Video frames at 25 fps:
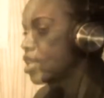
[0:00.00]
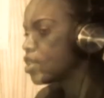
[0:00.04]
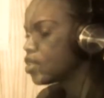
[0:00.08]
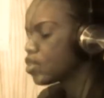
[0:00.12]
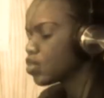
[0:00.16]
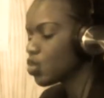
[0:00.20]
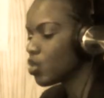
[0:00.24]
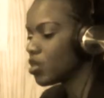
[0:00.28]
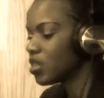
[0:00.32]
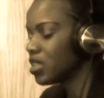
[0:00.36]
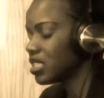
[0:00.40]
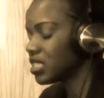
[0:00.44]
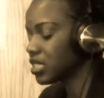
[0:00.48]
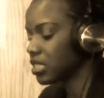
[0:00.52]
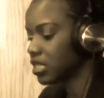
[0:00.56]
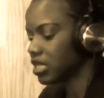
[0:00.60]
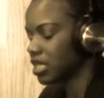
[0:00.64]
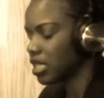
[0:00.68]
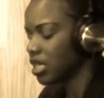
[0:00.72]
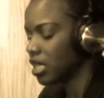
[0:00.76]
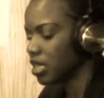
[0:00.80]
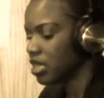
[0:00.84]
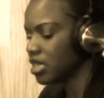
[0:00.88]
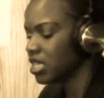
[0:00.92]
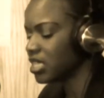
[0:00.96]
So
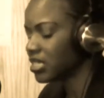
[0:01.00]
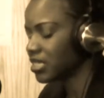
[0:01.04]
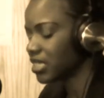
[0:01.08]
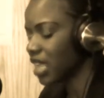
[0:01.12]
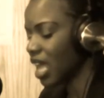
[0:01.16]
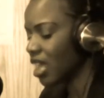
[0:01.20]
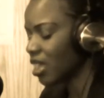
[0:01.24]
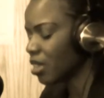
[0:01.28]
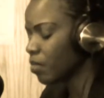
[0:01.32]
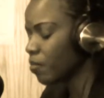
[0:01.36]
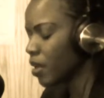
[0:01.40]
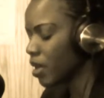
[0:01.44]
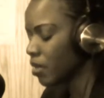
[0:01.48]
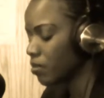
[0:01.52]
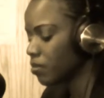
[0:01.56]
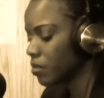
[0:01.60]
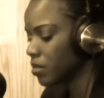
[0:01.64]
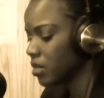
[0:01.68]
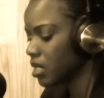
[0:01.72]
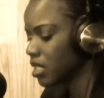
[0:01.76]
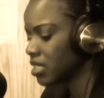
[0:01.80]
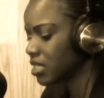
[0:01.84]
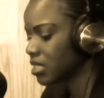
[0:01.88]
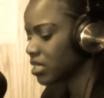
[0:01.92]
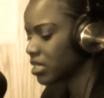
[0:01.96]
this album
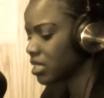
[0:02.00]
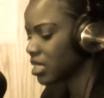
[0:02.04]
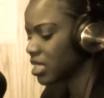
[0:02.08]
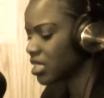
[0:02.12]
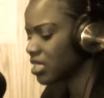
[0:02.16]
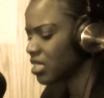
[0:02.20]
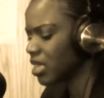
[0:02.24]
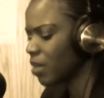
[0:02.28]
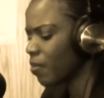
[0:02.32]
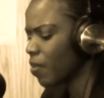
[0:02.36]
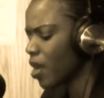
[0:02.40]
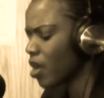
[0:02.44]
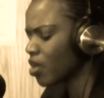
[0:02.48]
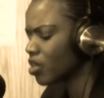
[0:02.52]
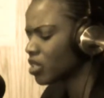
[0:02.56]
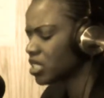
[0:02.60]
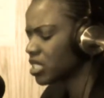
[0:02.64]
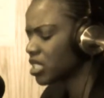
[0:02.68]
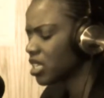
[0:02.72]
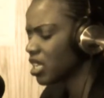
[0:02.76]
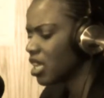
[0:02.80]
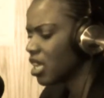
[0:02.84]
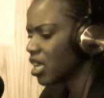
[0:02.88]
is about,